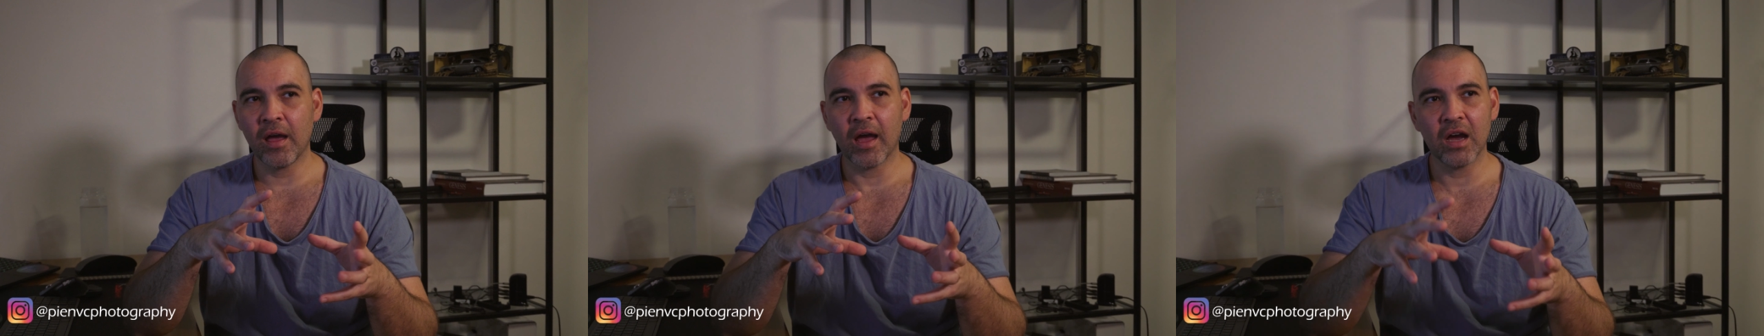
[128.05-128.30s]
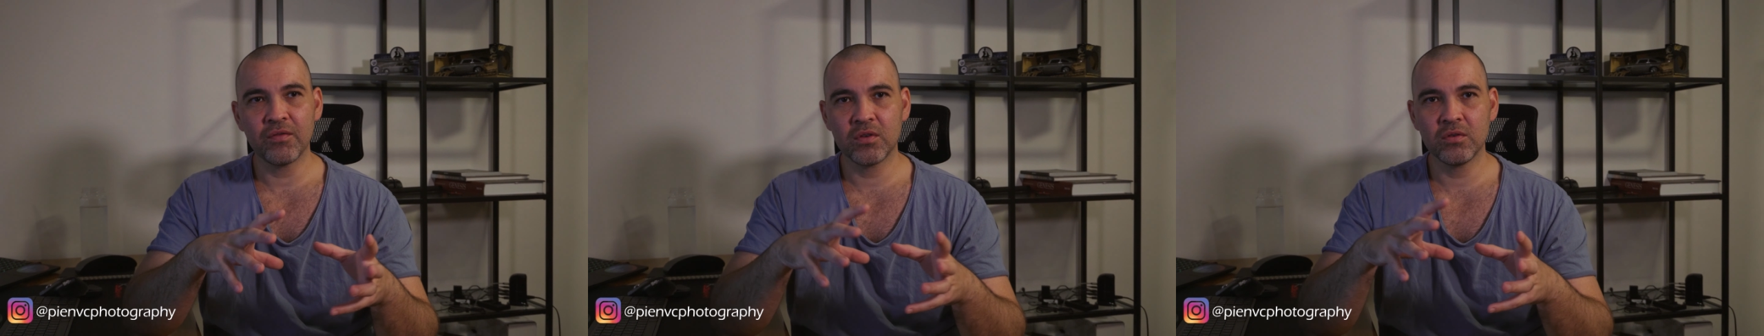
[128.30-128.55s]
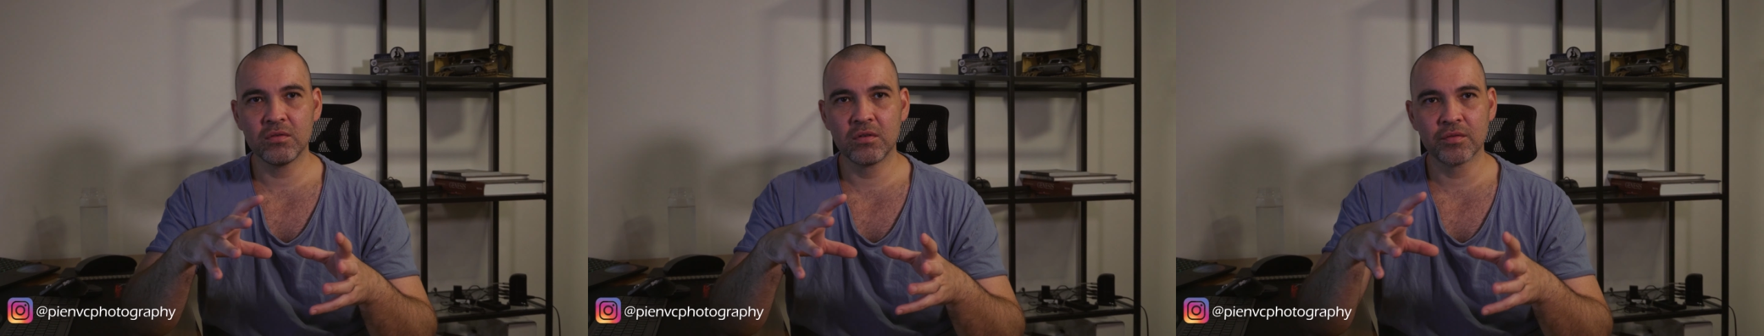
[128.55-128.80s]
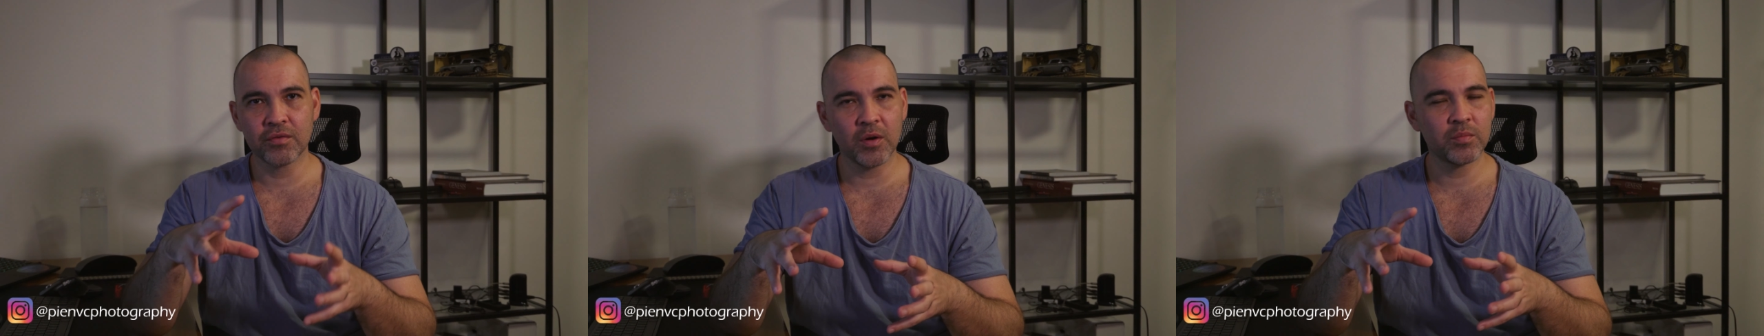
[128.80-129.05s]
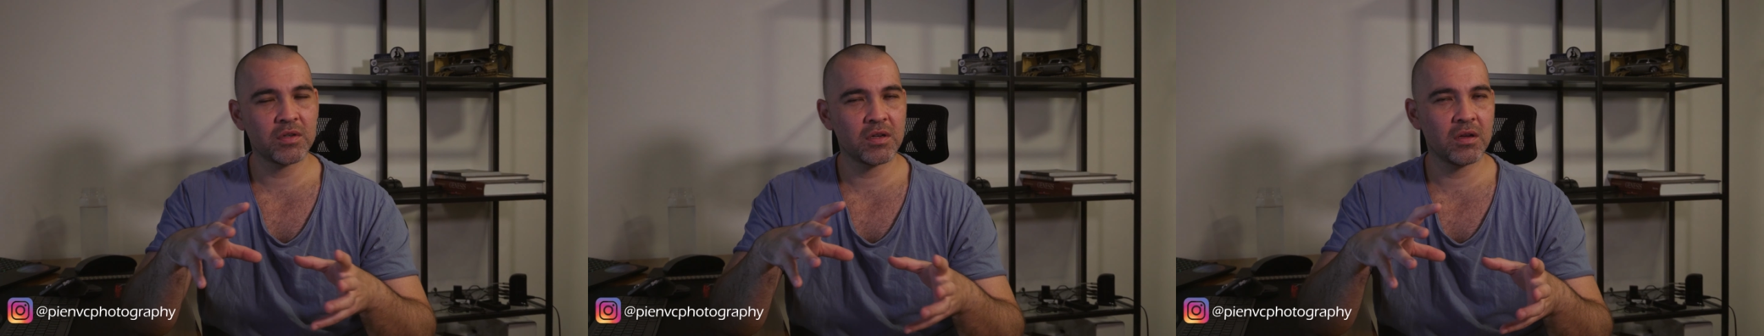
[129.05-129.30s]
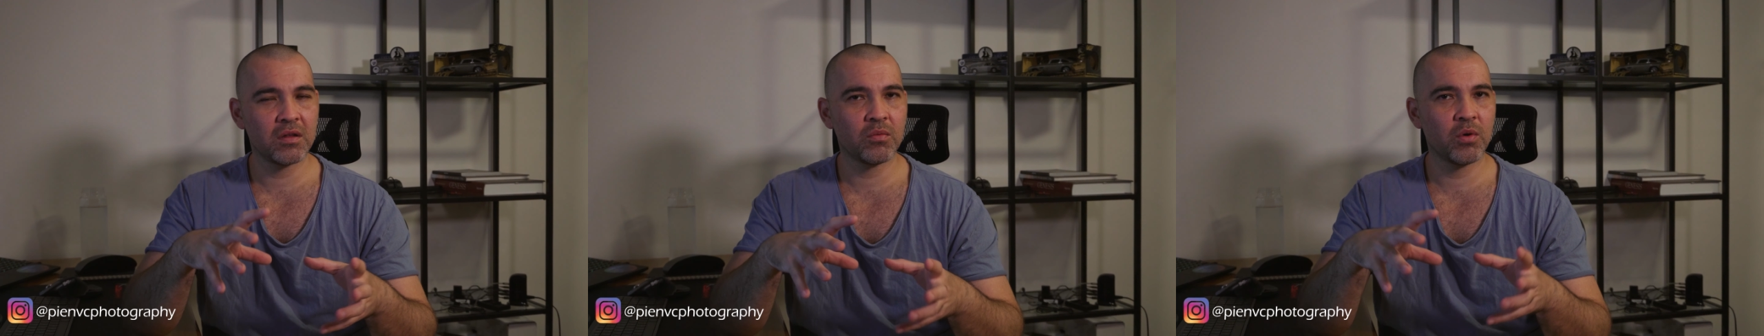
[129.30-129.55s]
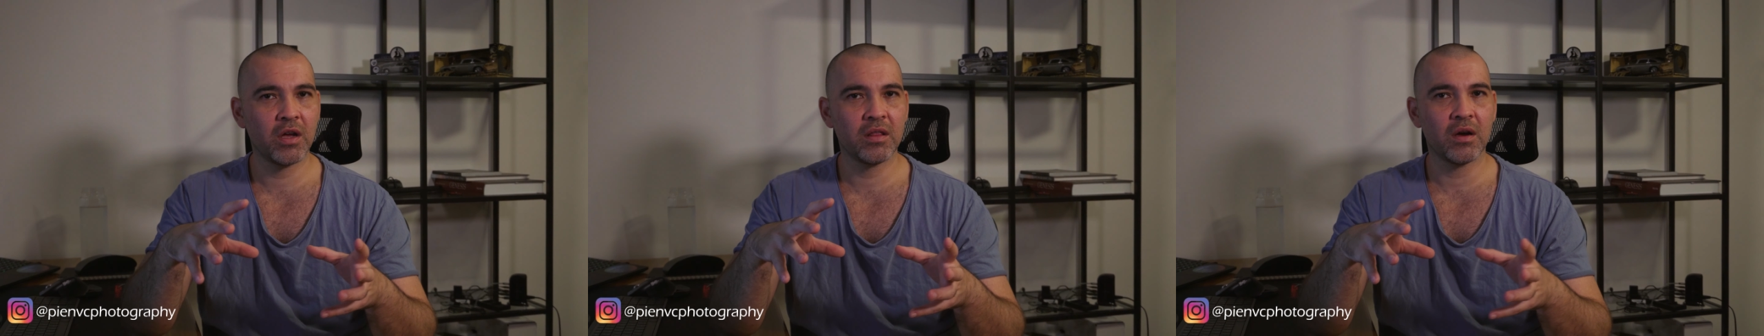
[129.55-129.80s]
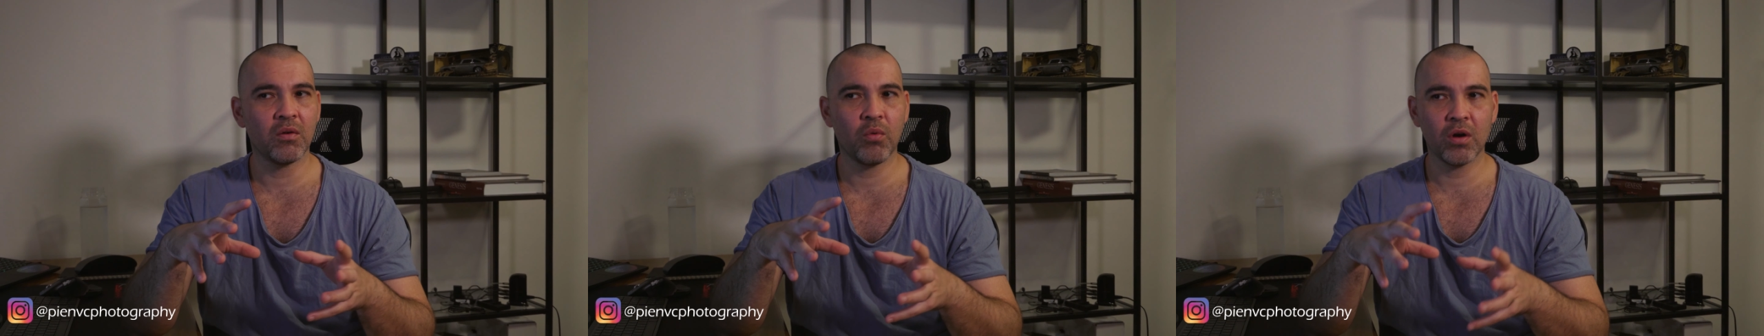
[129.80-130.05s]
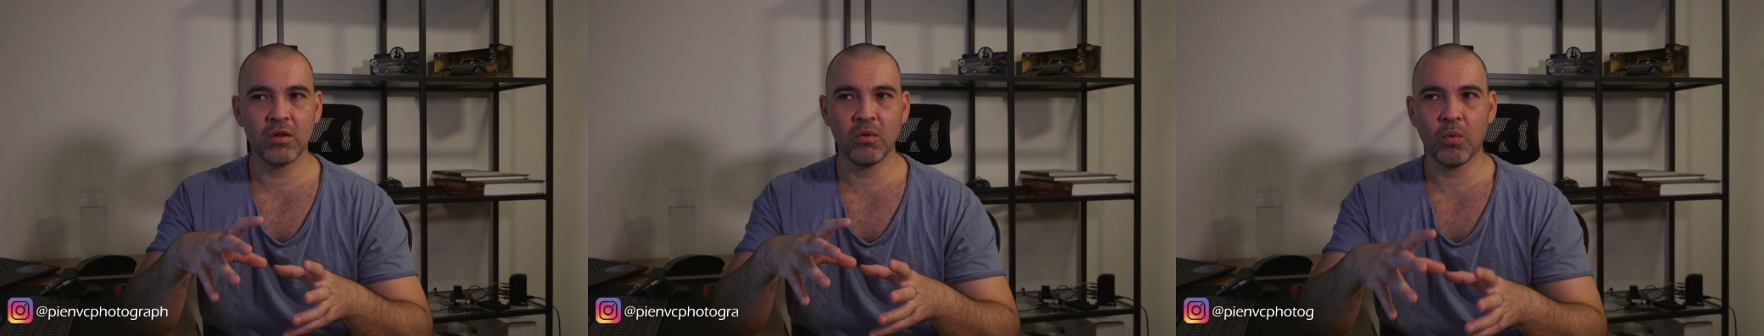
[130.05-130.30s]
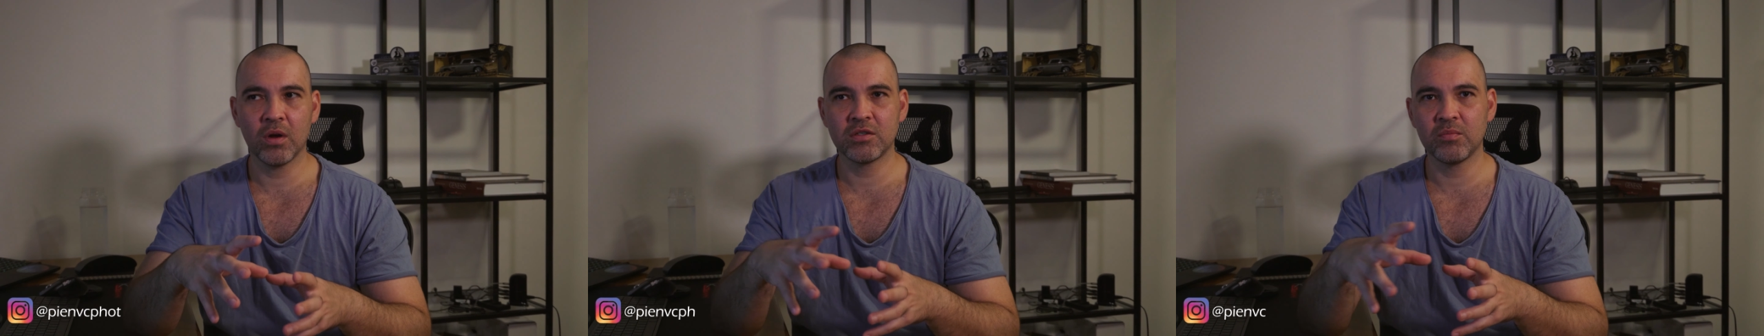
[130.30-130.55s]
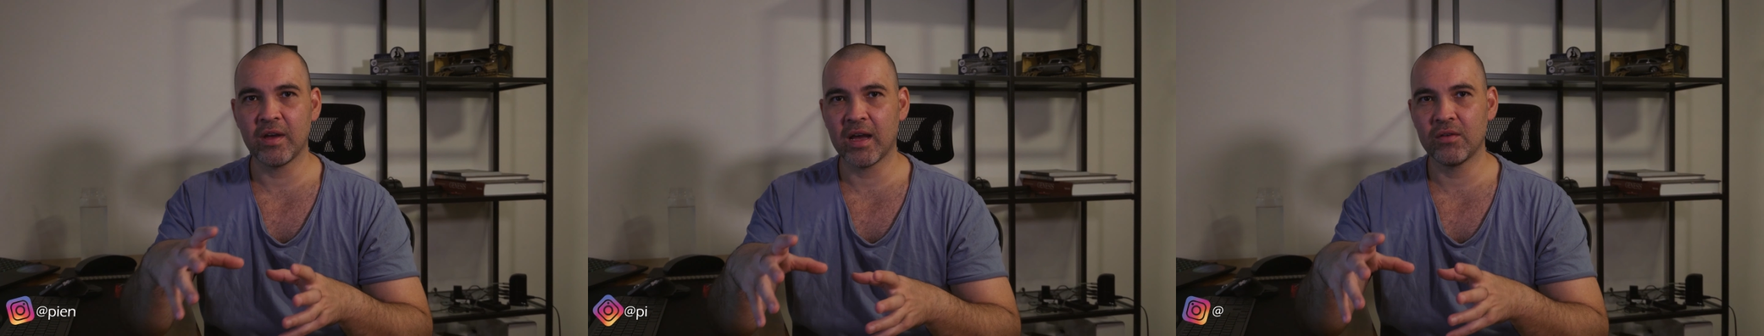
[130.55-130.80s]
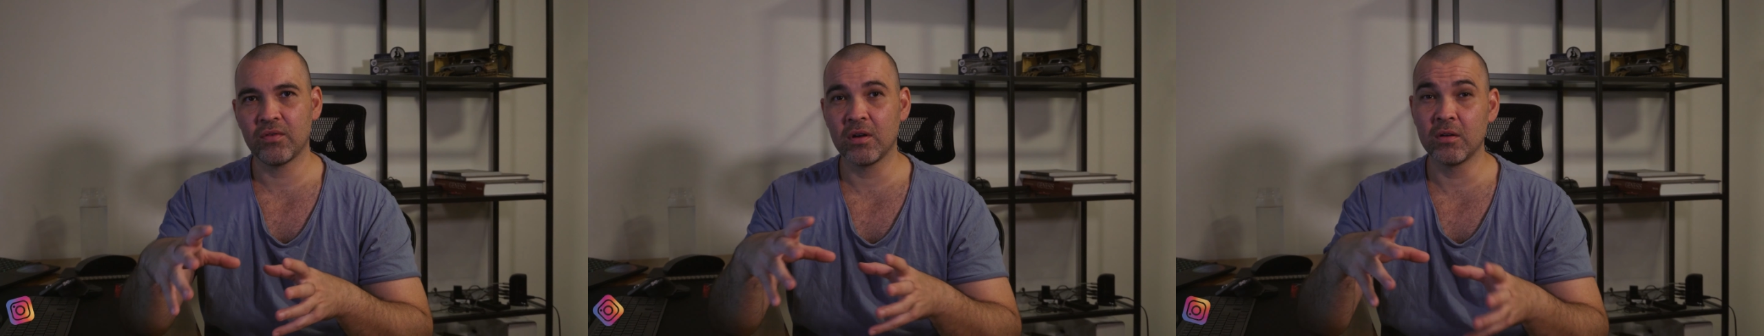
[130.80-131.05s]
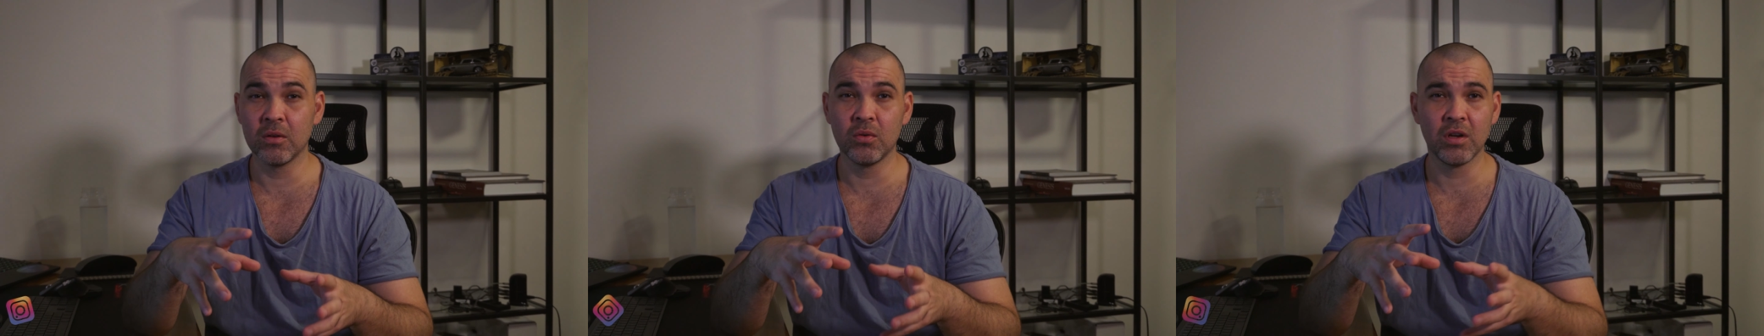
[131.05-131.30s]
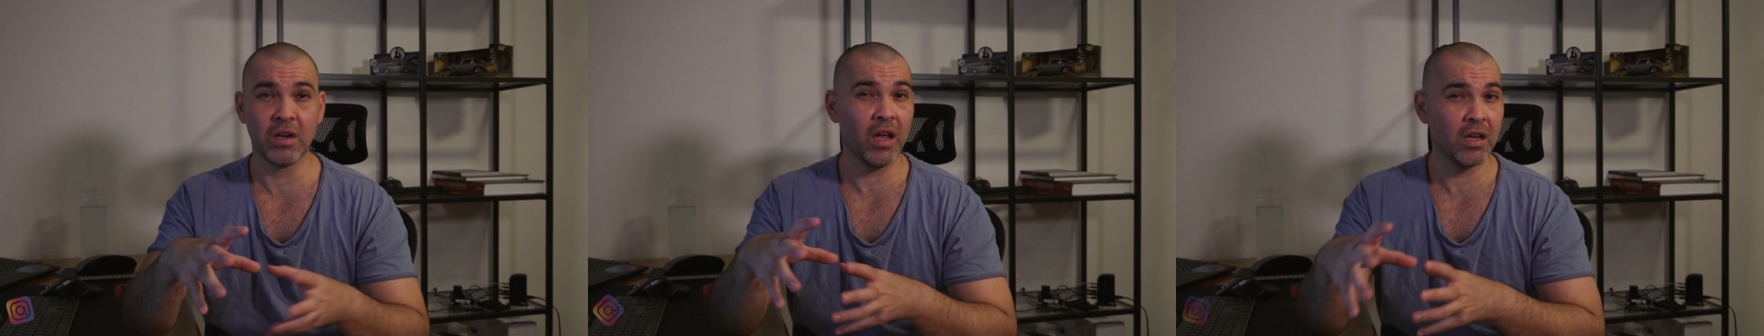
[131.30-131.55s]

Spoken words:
Have you cropped it in a way that what you want to have included